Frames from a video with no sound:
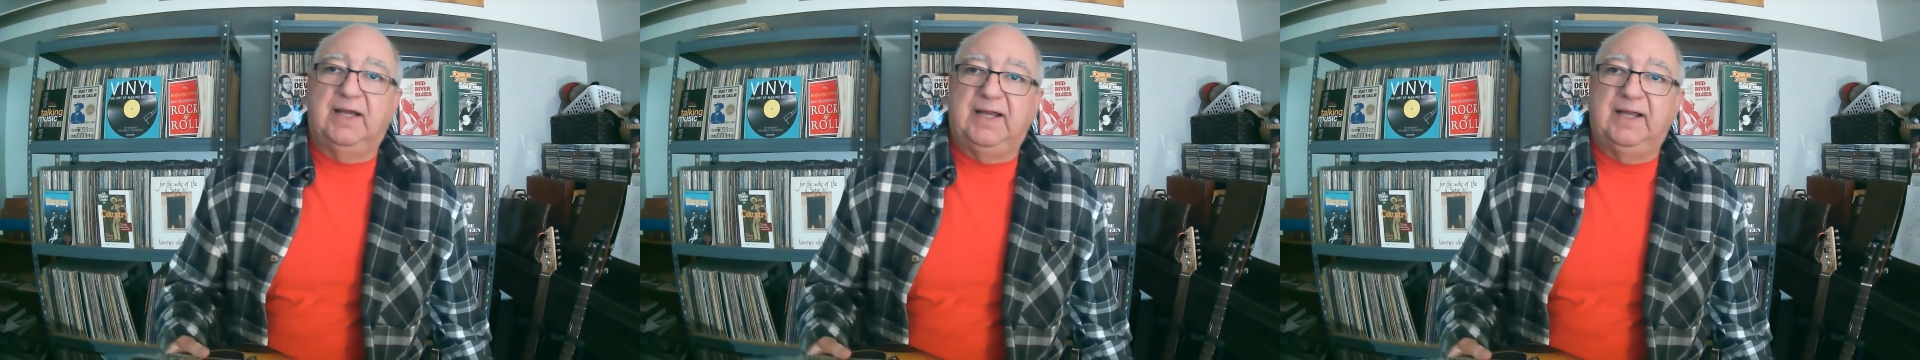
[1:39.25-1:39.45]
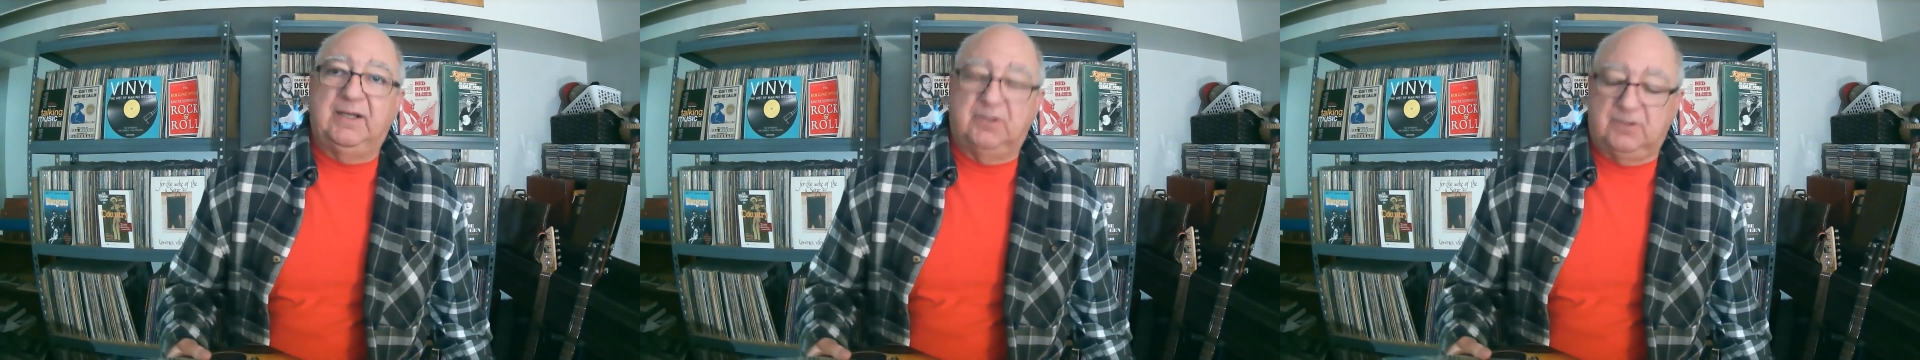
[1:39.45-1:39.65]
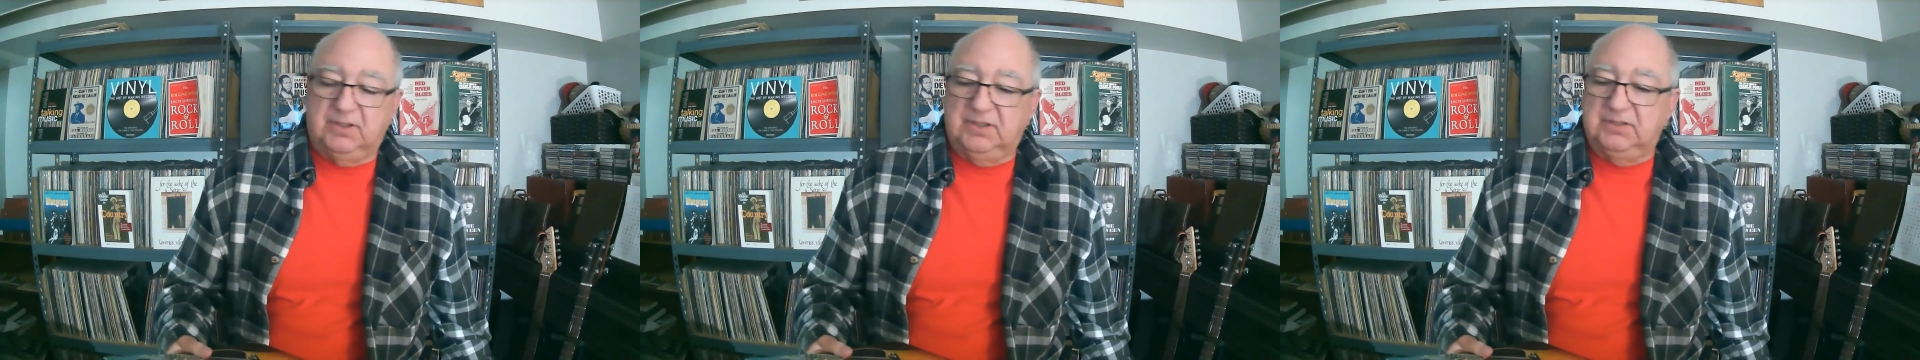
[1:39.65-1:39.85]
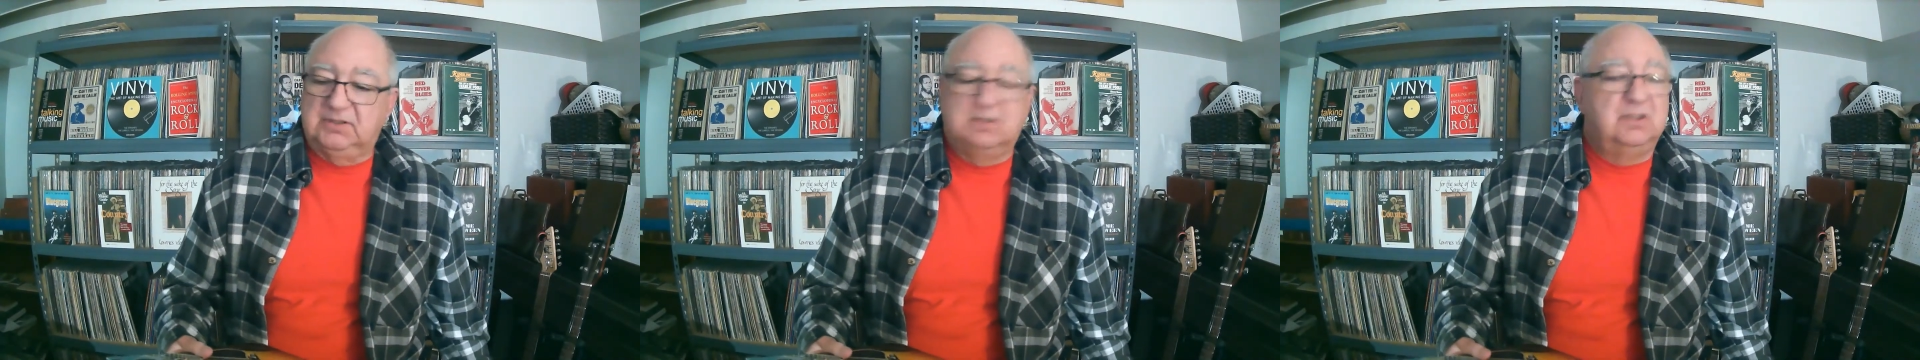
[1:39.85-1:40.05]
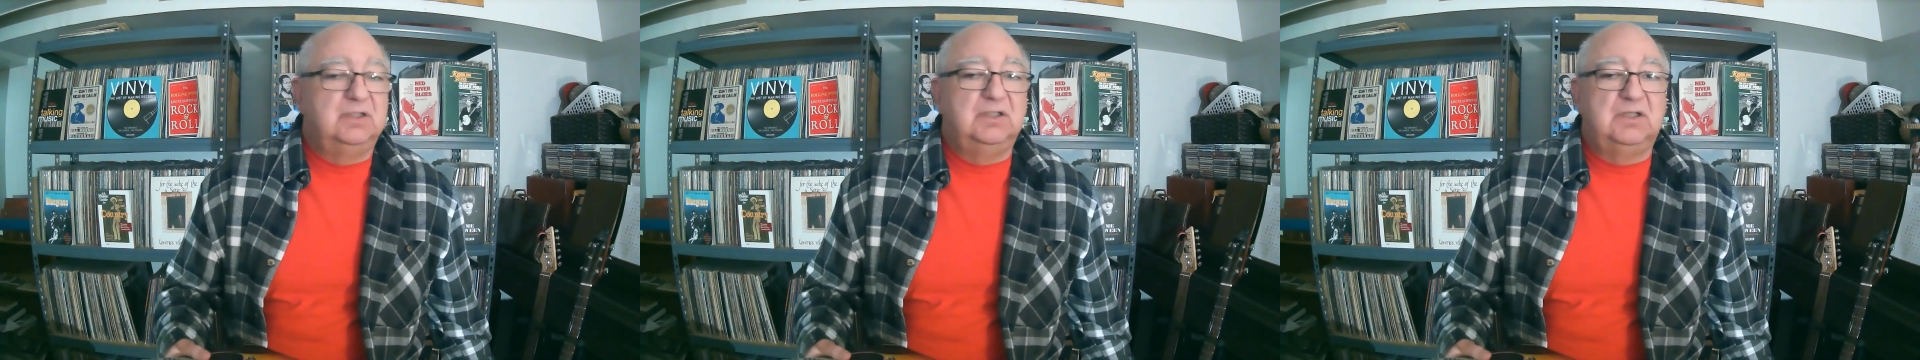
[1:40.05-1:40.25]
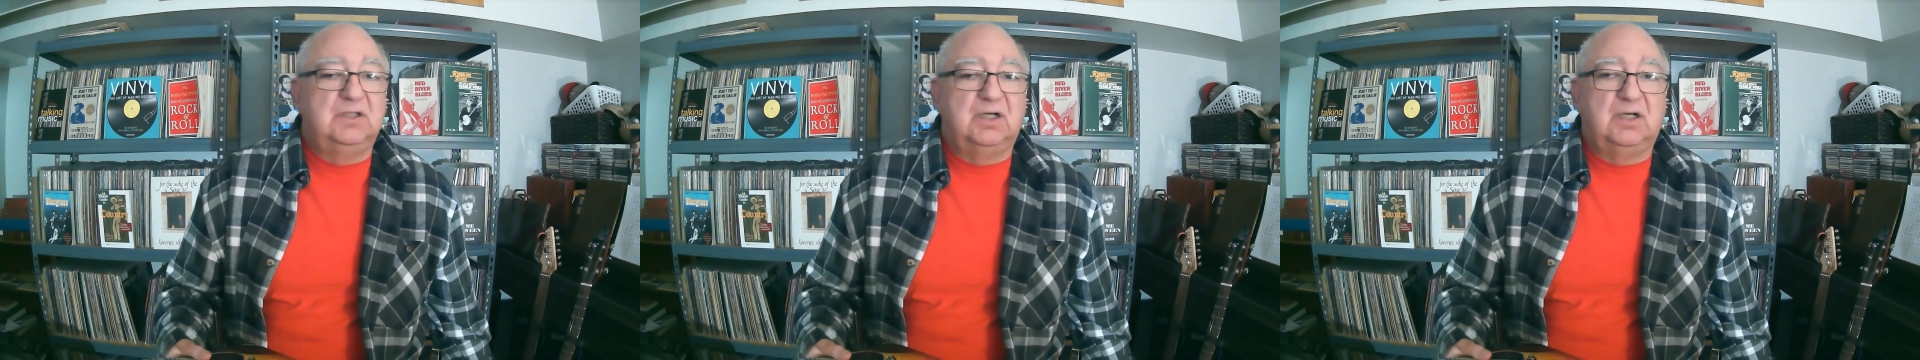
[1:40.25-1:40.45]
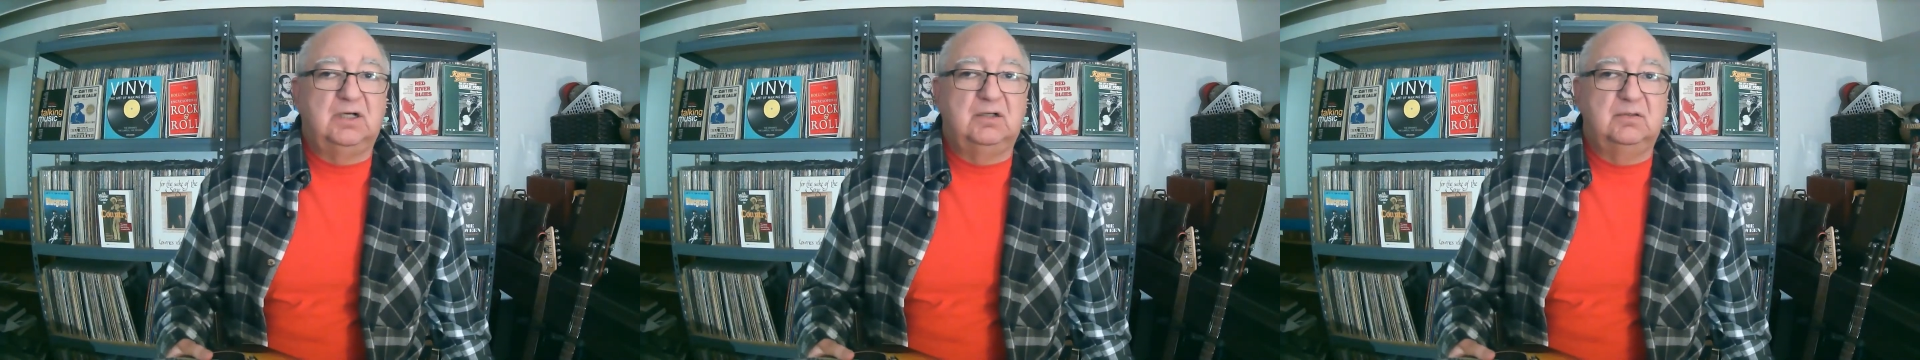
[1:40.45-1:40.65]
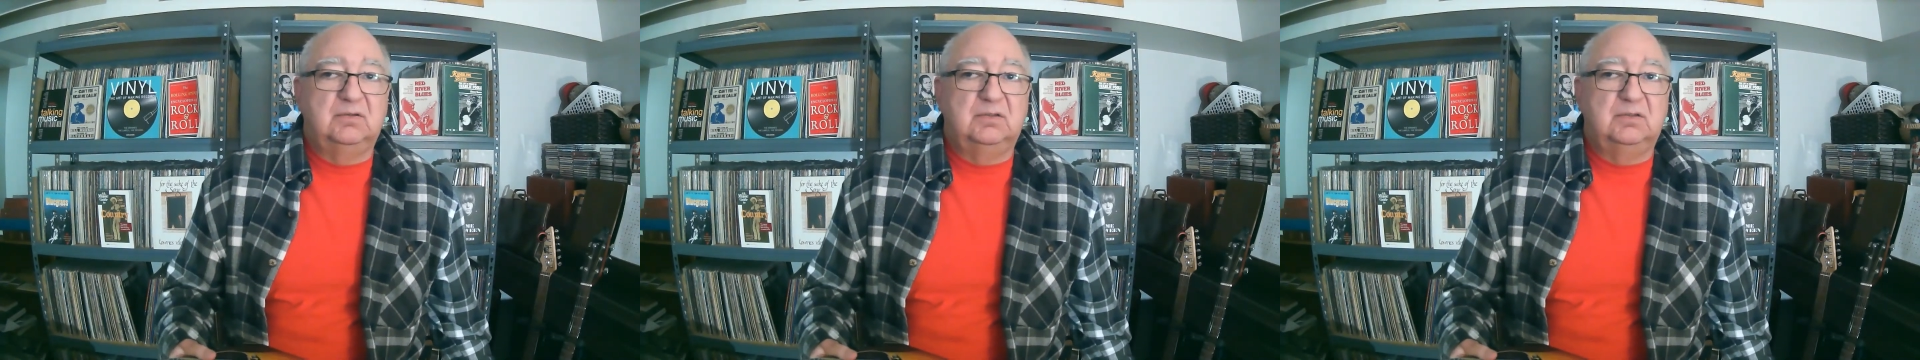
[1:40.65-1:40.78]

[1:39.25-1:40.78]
Anger is the